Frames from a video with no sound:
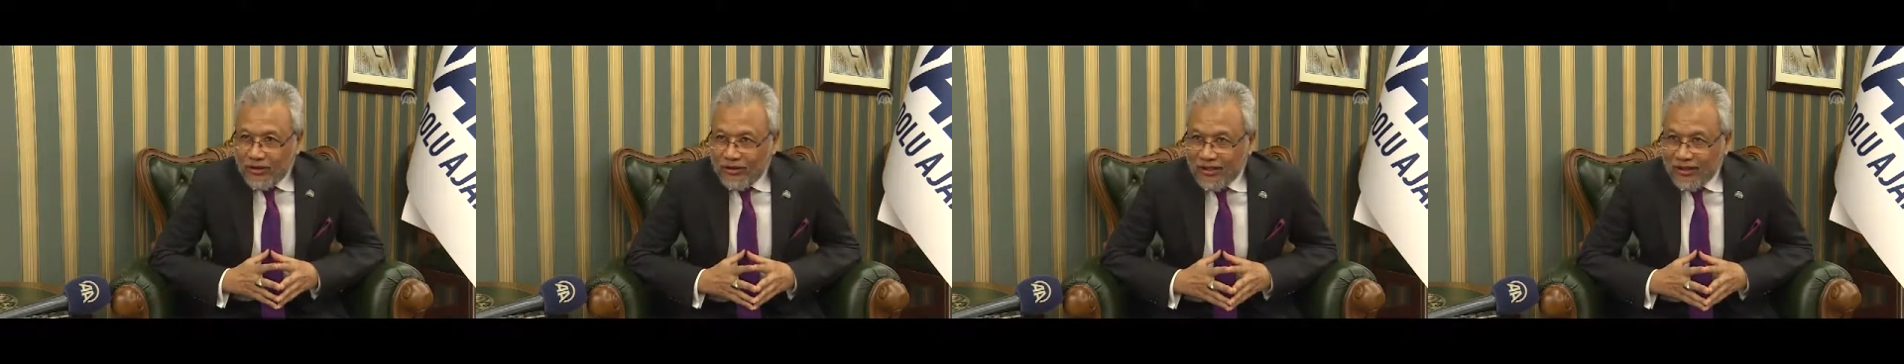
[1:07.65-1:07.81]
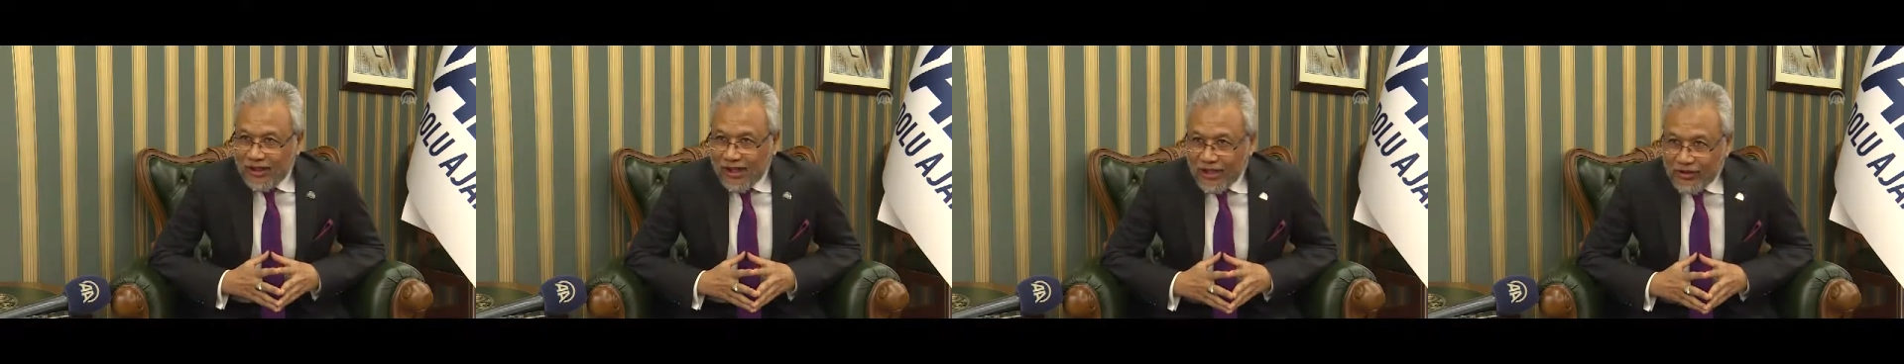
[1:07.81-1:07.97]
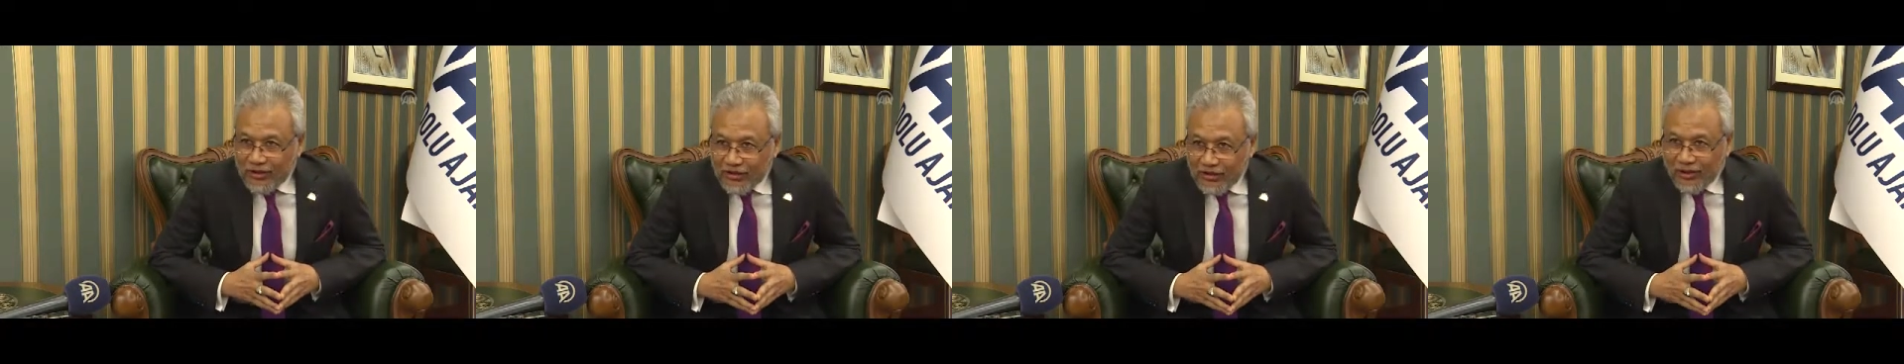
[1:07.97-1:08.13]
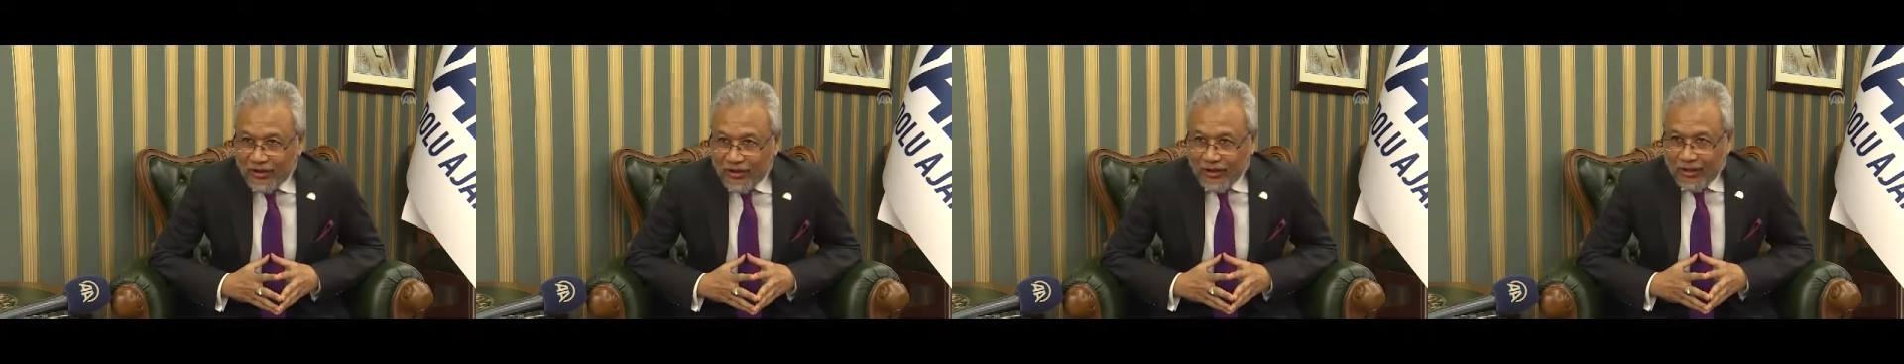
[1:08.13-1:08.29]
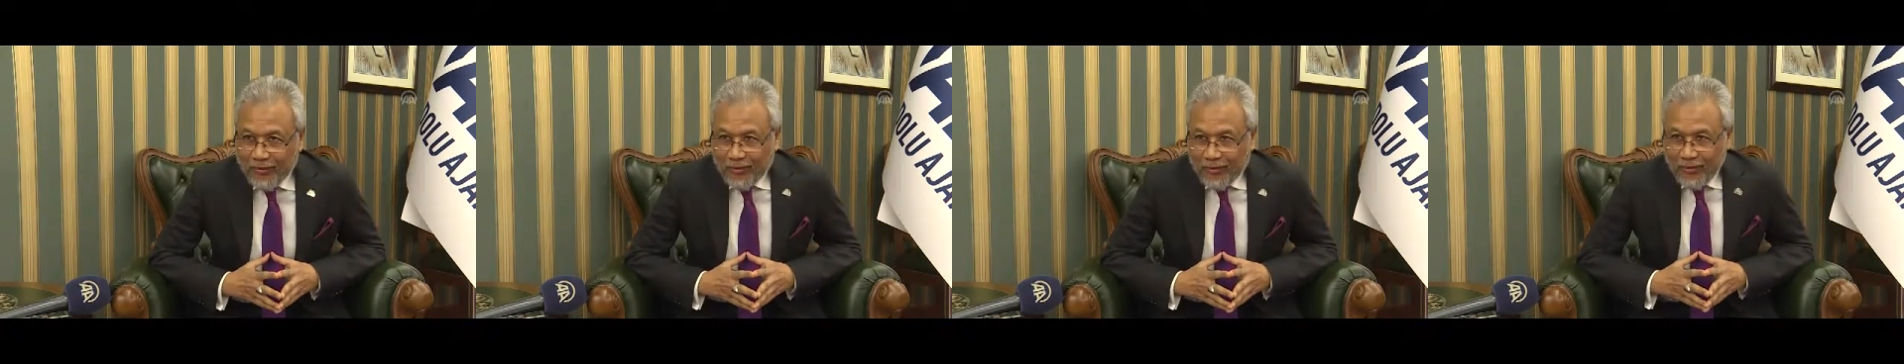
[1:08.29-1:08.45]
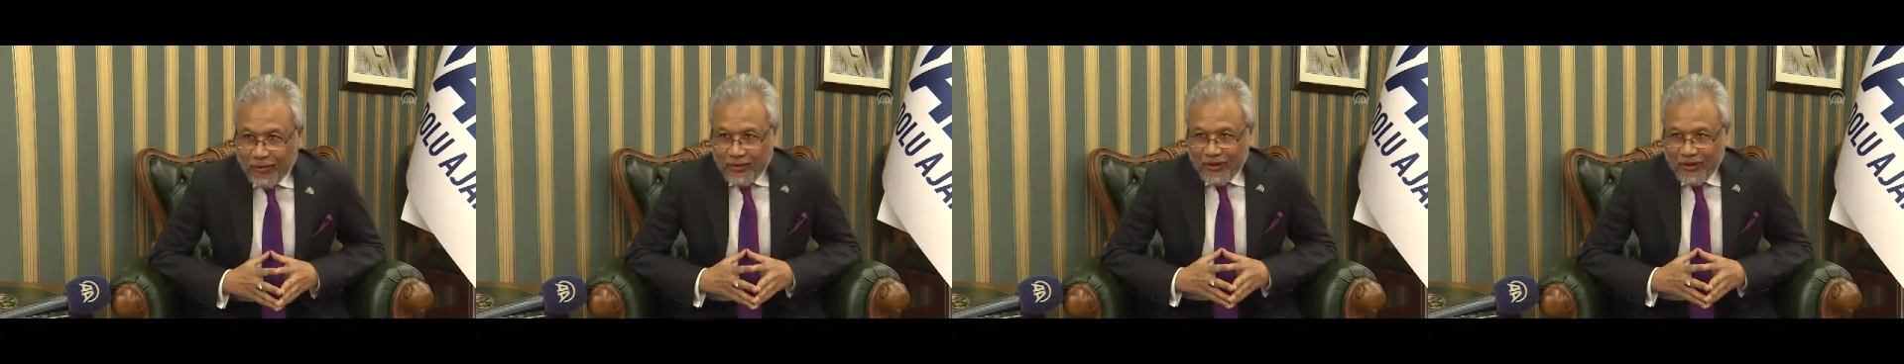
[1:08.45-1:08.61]
International
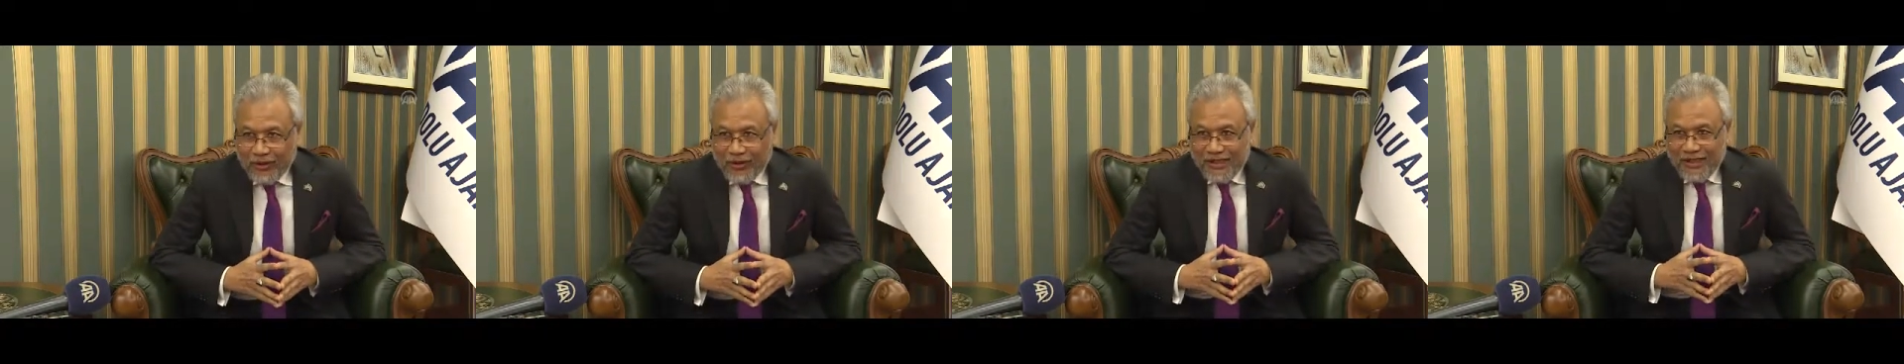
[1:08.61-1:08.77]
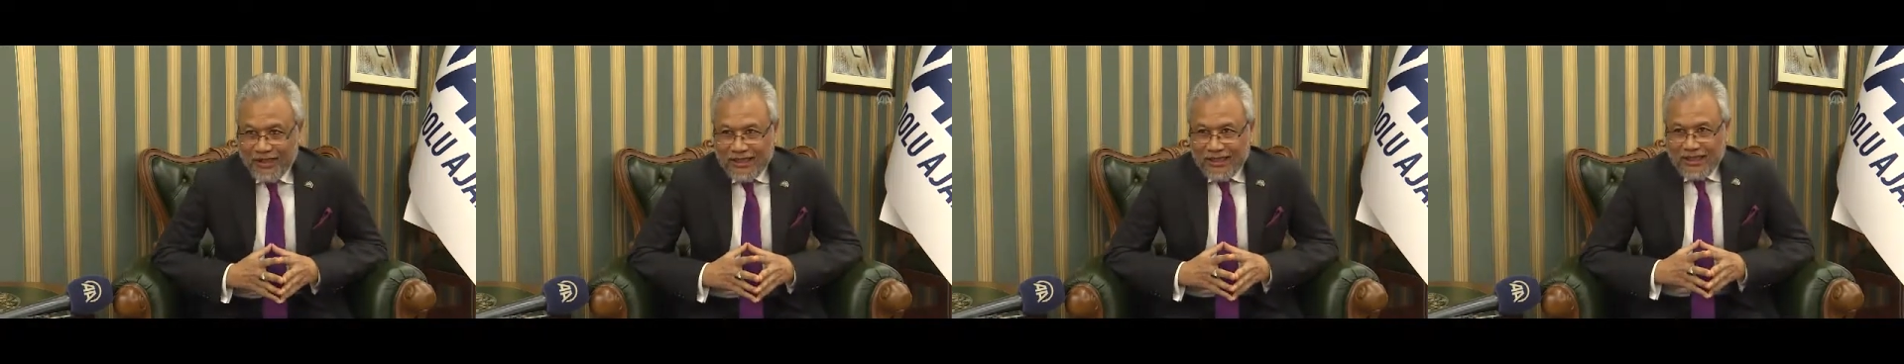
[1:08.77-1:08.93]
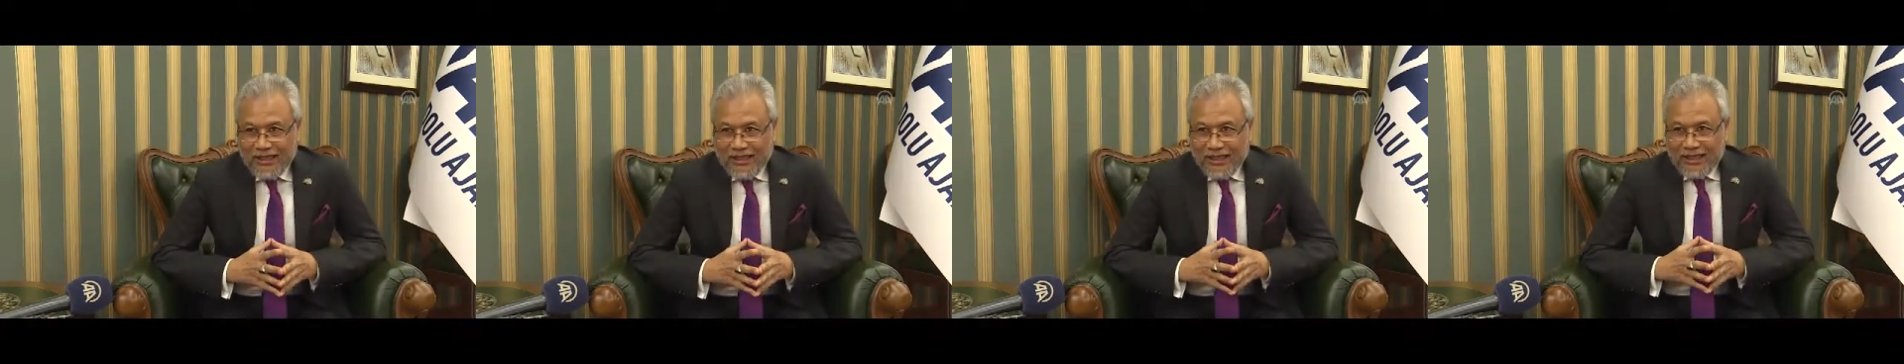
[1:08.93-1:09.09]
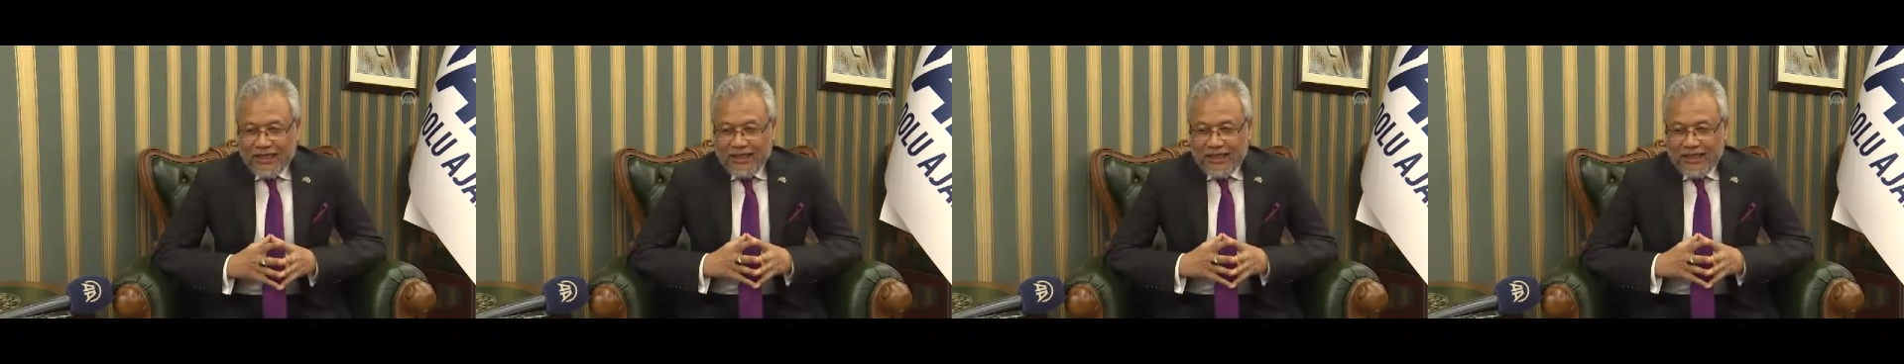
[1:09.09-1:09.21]
Airport, mm-hmm.